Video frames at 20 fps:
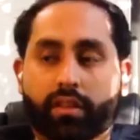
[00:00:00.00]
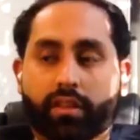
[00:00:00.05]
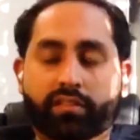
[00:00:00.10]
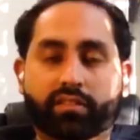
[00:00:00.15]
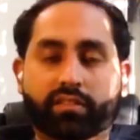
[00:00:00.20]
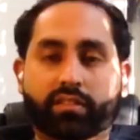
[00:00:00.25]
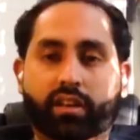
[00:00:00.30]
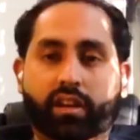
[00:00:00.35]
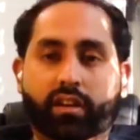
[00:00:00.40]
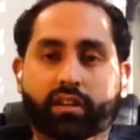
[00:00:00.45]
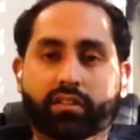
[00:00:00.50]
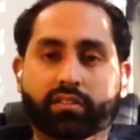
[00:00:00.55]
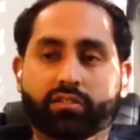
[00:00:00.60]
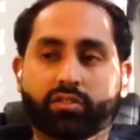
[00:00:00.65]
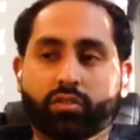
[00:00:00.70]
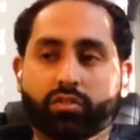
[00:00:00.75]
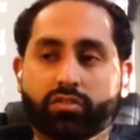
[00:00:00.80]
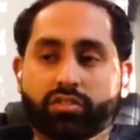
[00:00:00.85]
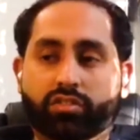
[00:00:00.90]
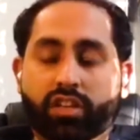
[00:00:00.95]
lesson that I
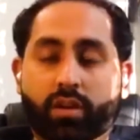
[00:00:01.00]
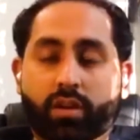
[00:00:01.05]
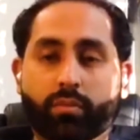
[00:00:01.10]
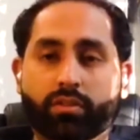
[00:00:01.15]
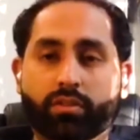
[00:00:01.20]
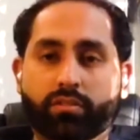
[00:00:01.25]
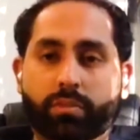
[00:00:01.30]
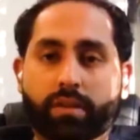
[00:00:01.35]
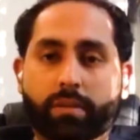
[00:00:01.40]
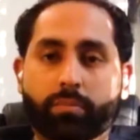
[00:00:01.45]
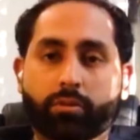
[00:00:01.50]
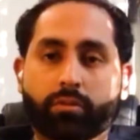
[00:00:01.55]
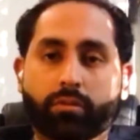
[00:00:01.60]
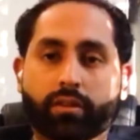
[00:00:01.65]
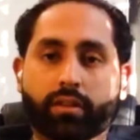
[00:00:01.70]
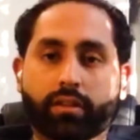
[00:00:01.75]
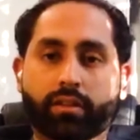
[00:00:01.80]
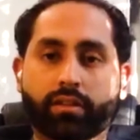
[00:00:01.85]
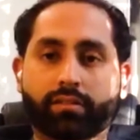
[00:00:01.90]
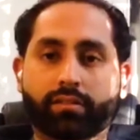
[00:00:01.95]
can sort of share with
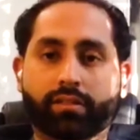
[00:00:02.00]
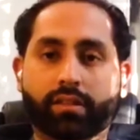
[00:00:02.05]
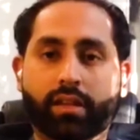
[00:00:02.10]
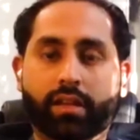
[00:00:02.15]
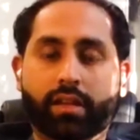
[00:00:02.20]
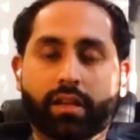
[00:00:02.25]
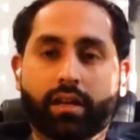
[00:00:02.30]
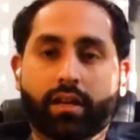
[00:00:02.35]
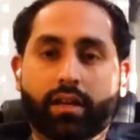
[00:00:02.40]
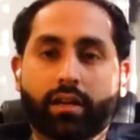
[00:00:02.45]
people is